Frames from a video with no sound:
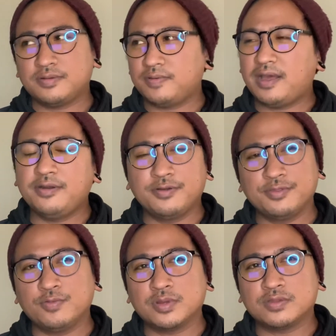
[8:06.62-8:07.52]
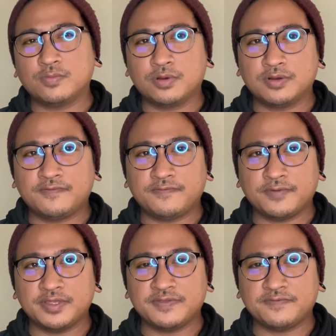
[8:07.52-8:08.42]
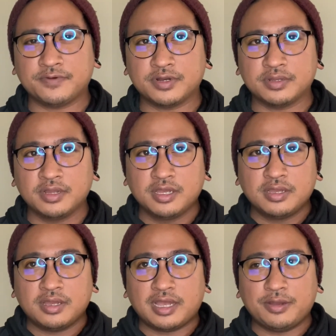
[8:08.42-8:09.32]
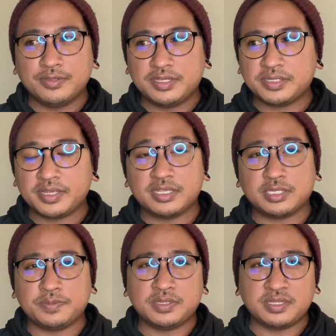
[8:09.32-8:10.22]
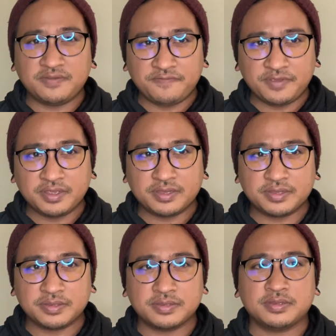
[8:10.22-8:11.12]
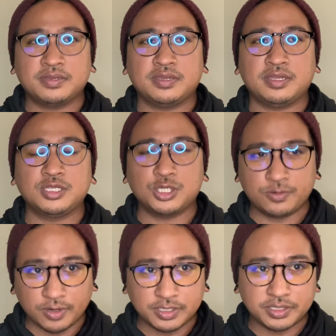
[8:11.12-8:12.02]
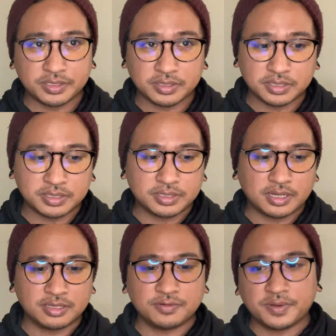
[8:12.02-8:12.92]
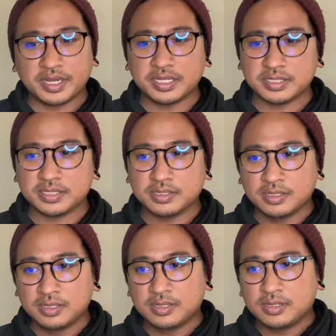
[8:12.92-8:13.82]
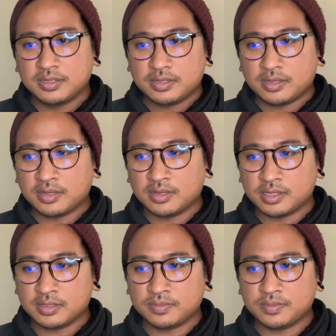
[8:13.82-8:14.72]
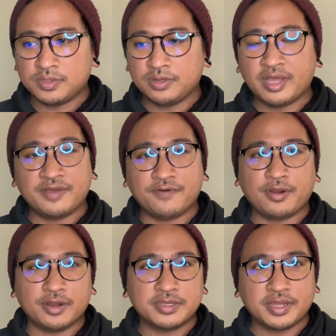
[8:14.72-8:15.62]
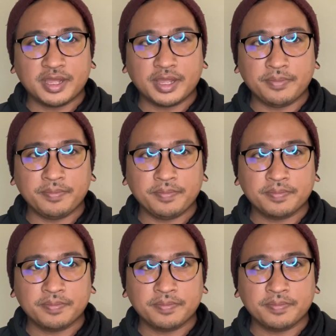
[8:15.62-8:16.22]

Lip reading: don't know what the word is for it. I would just say specific instructions. Otherwise, you'll have a hard time,